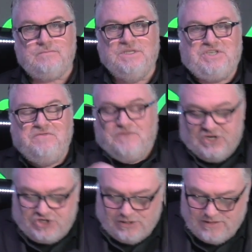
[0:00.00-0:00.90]
You see,
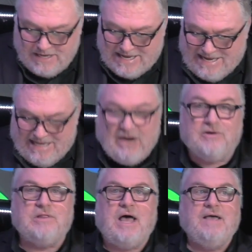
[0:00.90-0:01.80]
vision in
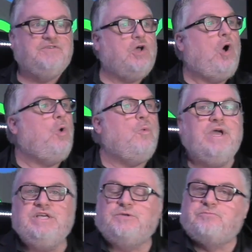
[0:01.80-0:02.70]
our lives
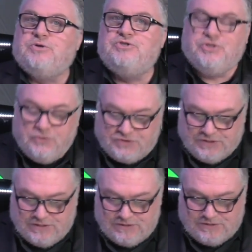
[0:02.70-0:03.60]
always
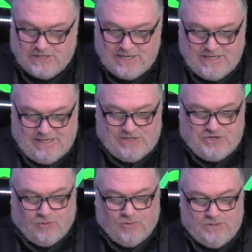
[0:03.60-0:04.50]
produces
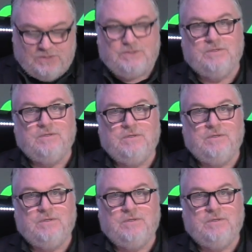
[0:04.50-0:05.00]
endurance.